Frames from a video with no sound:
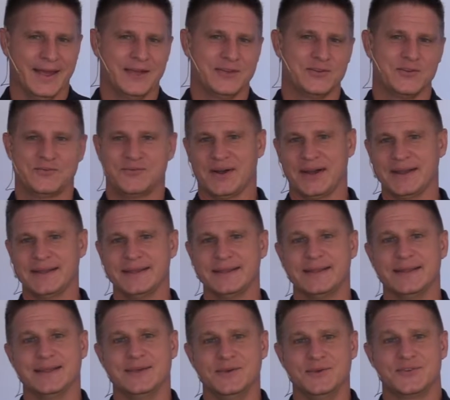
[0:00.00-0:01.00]
So finding
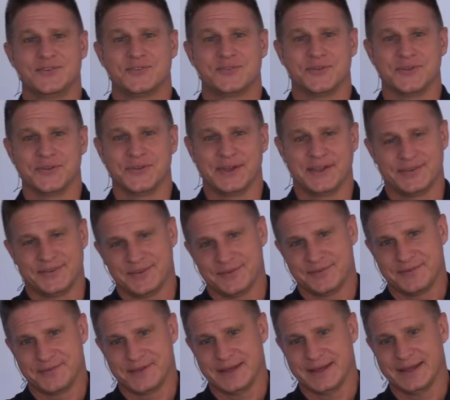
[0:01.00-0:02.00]
the usefulness
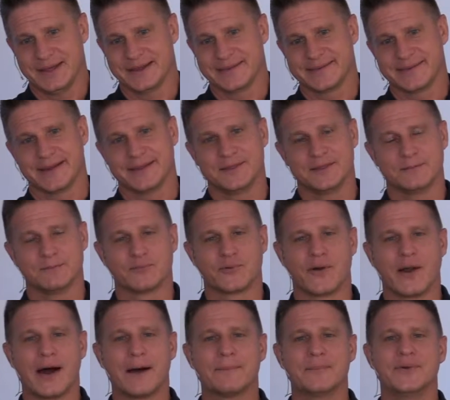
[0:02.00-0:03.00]
of things at the
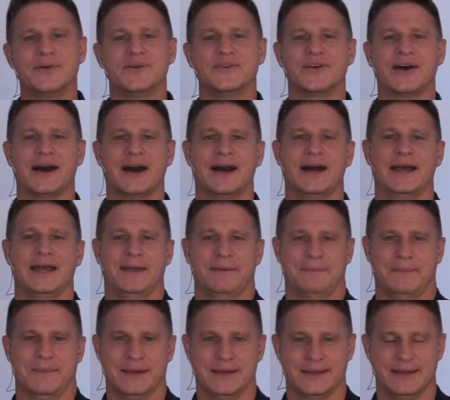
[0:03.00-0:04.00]
proper
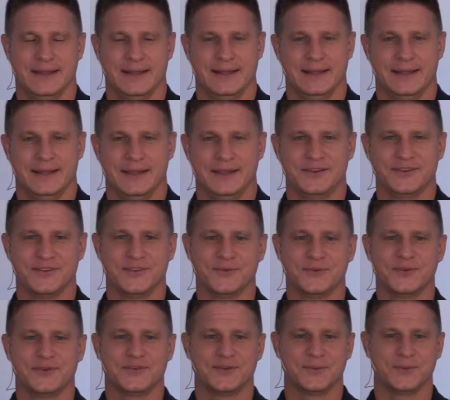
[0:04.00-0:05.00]
time is the
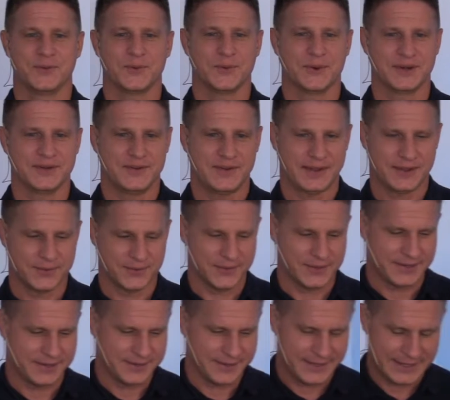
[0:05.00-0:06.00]
wisdom we want to take
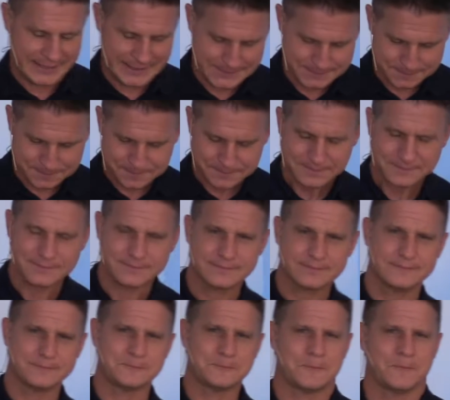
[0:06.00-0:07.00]
away today.
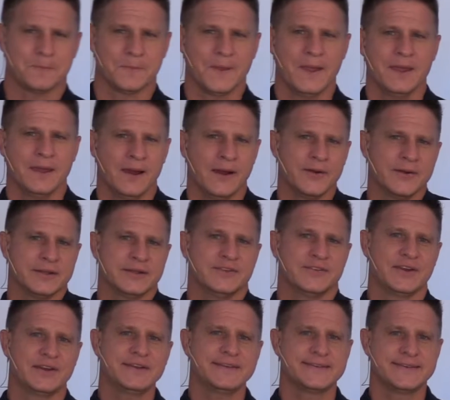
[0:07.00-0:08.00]
All right, in
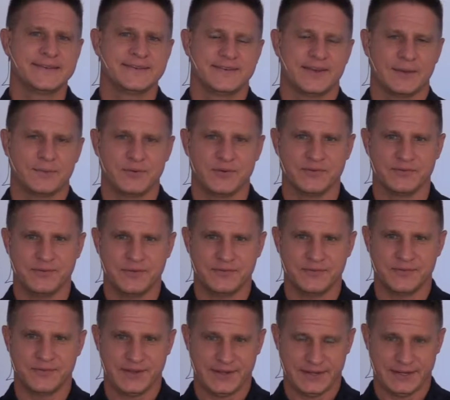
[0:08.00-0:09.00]
Genesis chapter
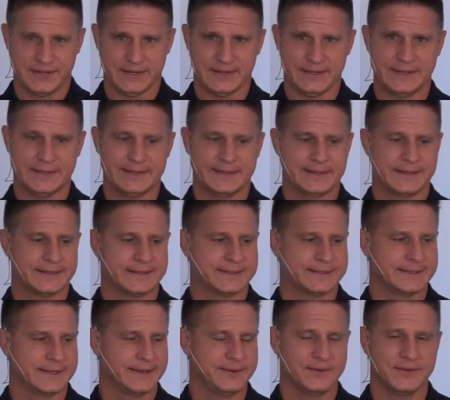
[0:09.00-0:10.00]
15,
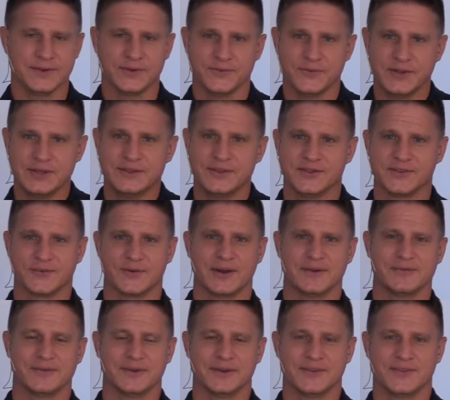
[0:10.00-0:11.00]
and you can read this
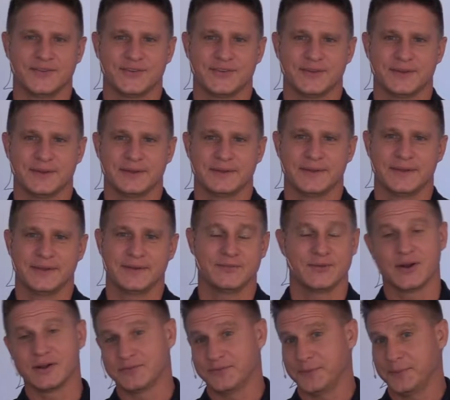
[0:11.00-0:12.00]
reference. If
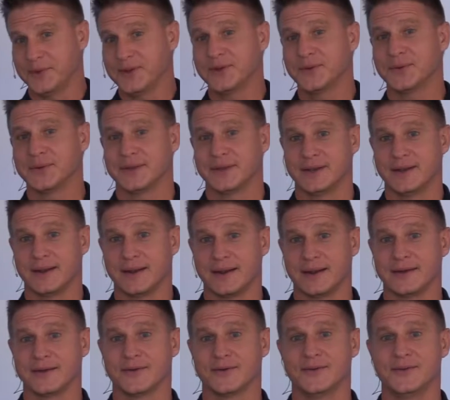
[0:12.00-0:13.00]
you're not familiar with it, I
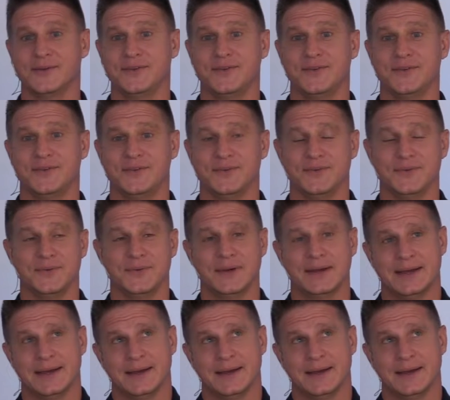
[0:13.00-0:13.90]
encourage you to.